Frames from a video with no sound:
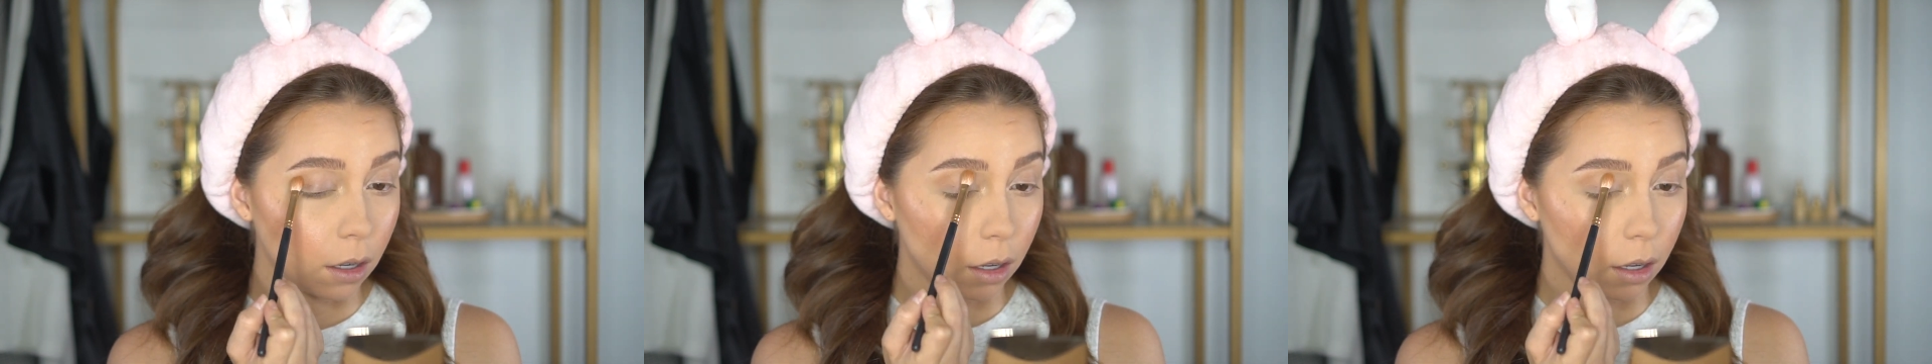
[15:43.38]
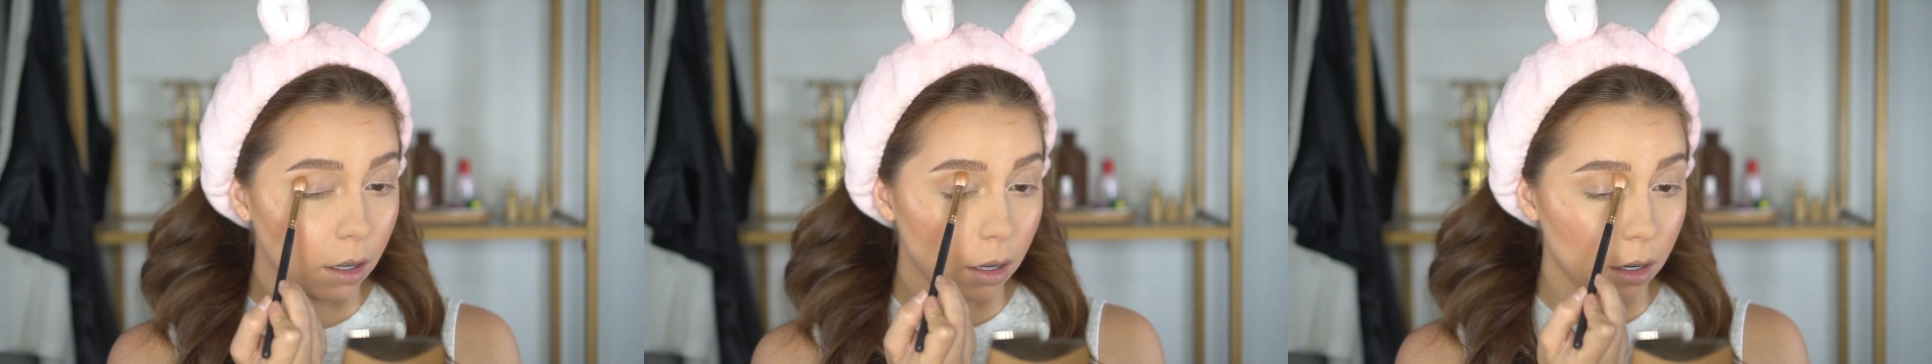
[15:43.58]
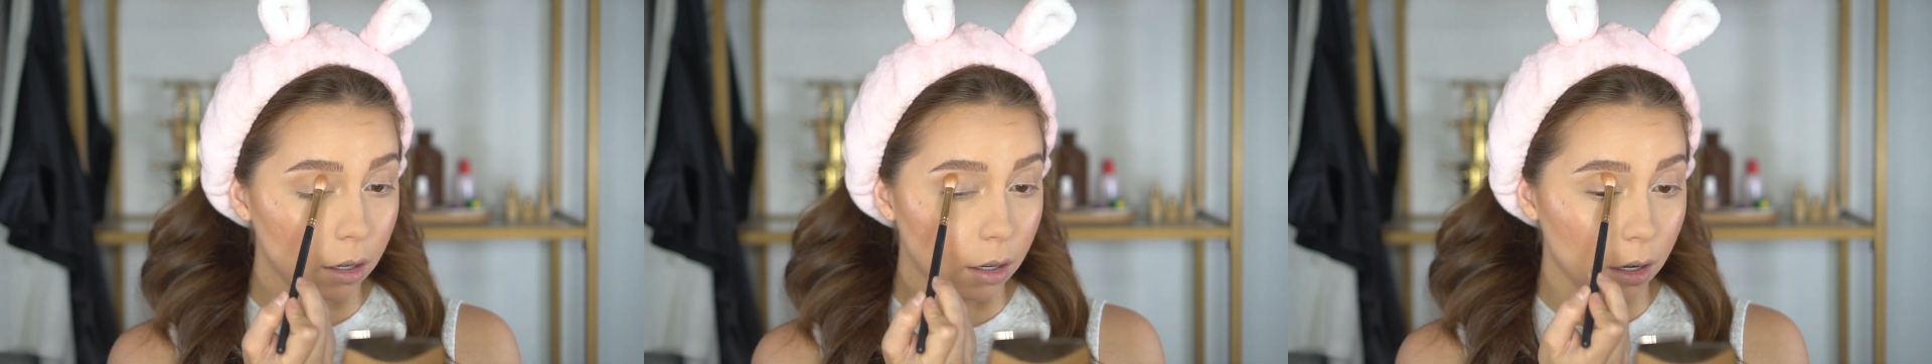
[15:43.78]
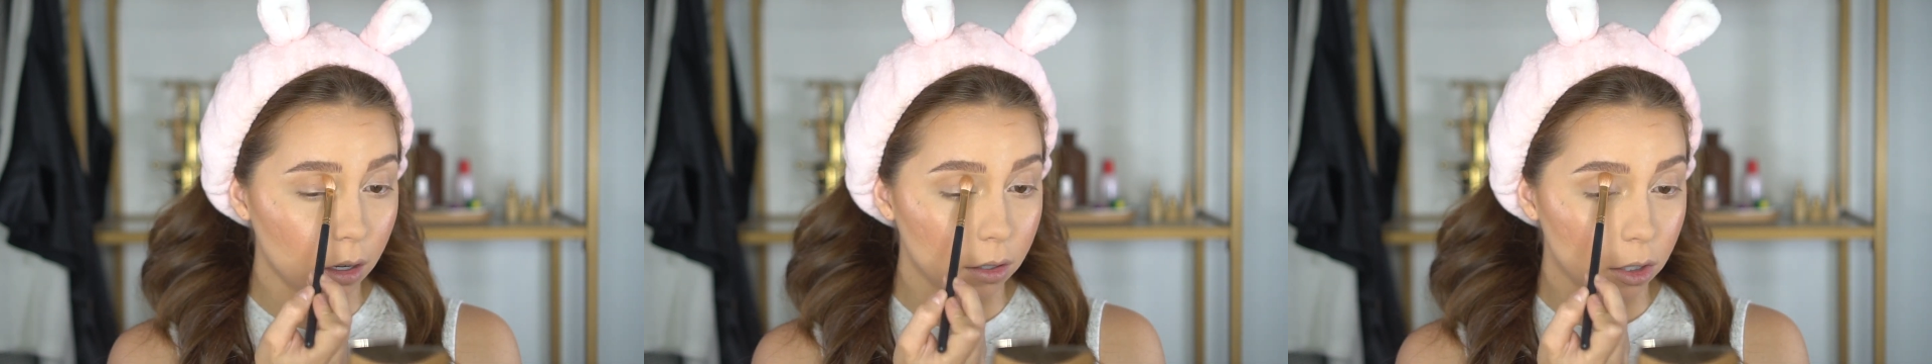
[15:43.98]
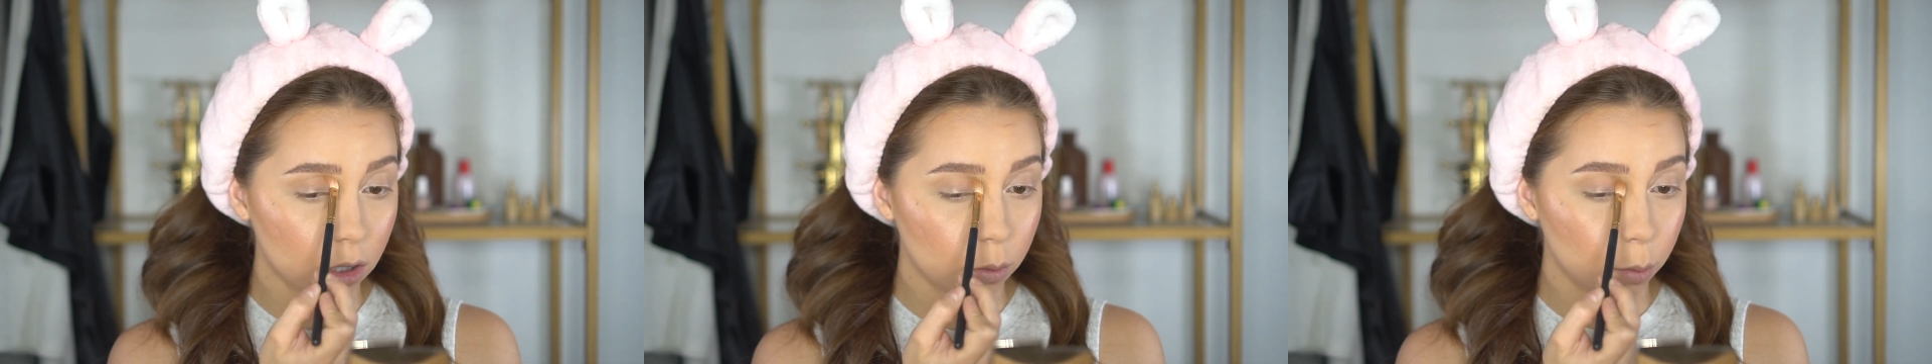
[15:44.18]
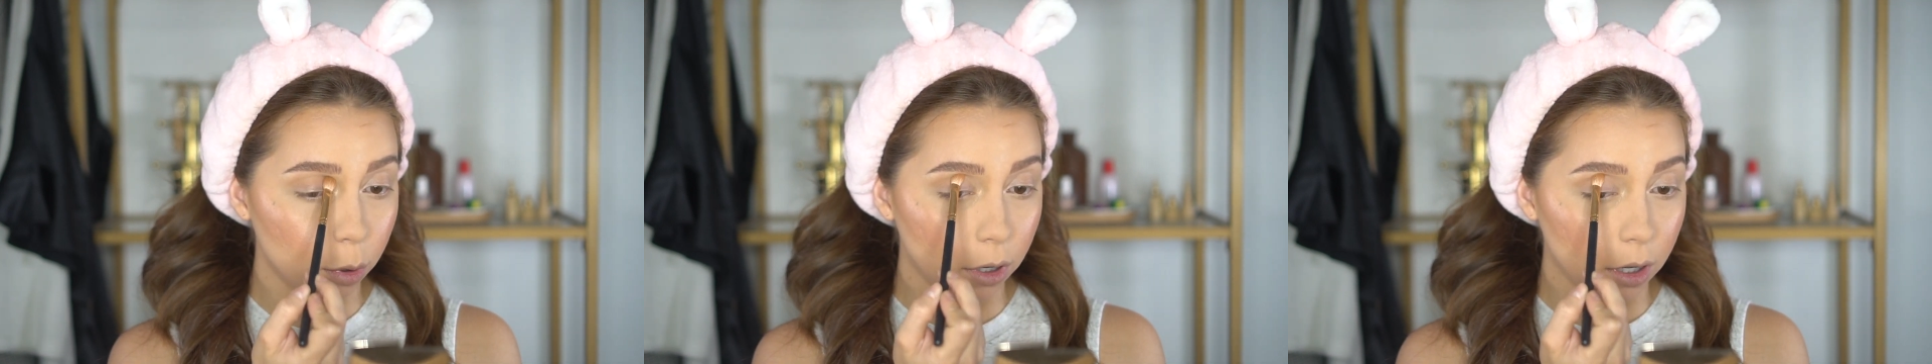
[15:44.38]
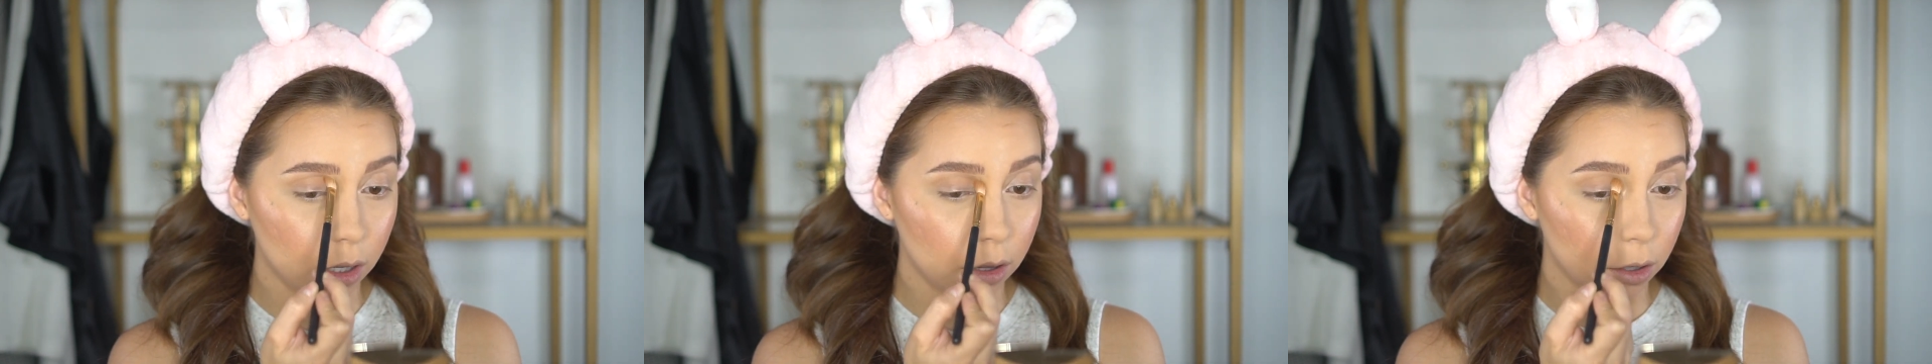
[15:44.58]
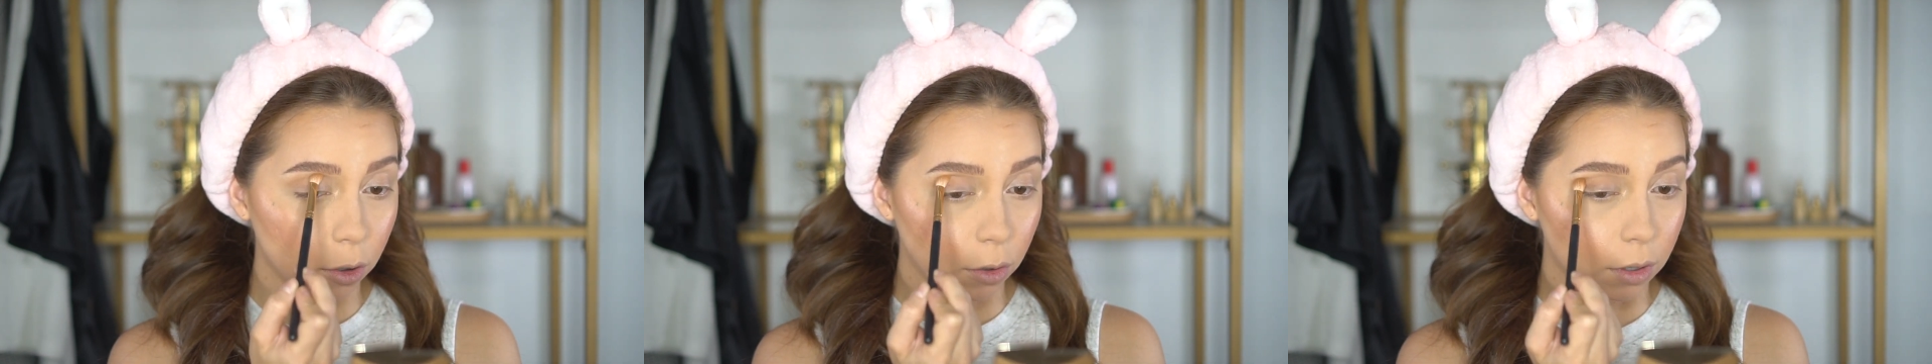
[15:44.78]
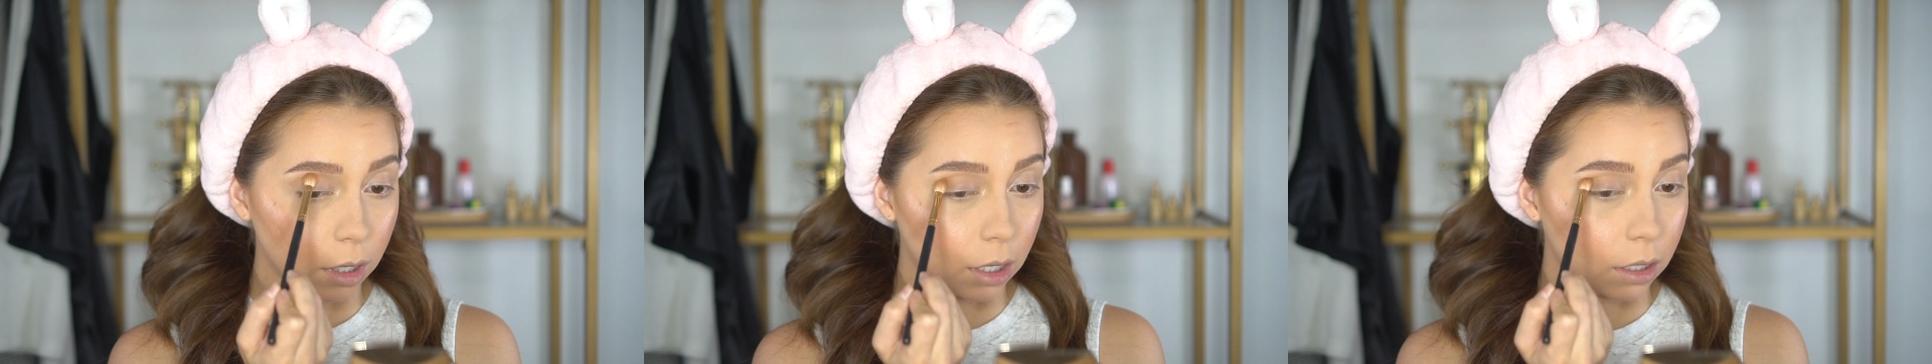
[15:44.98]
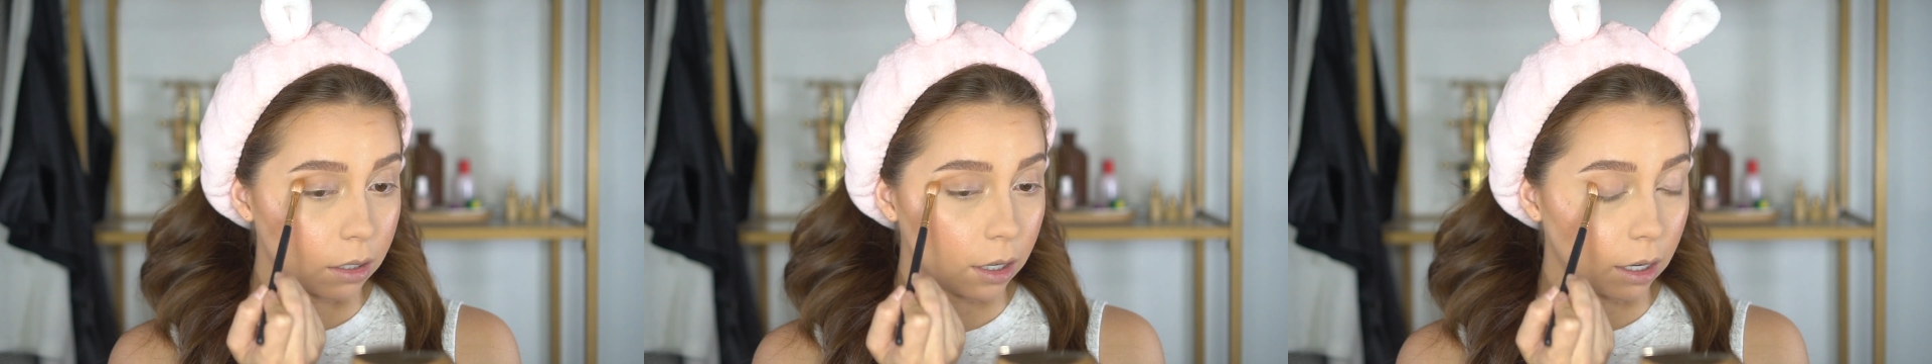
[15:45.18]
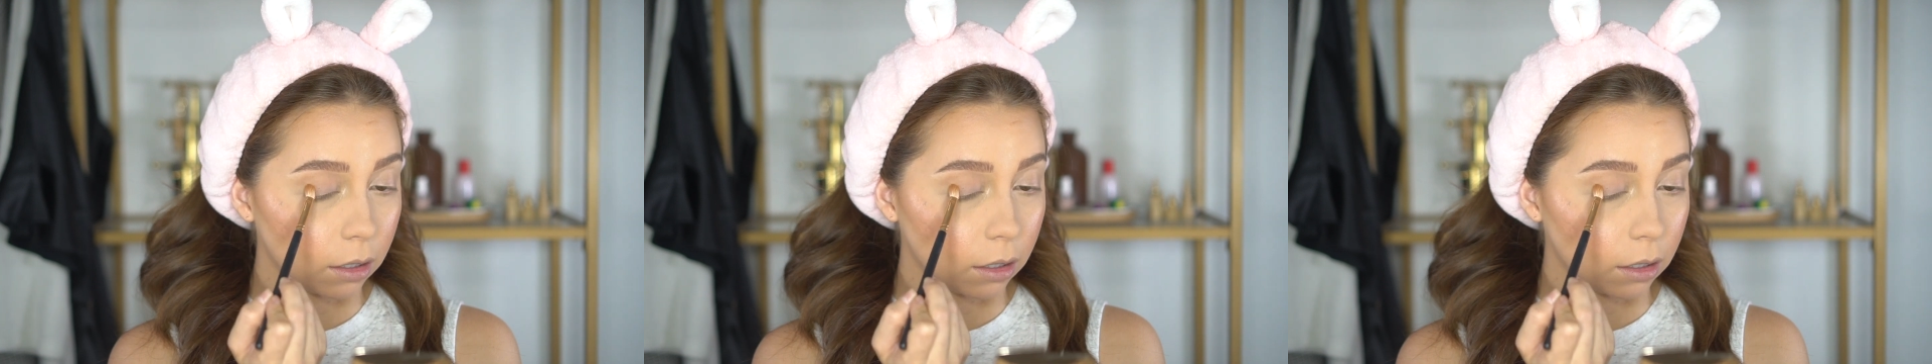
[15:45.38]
and just put it in the crease,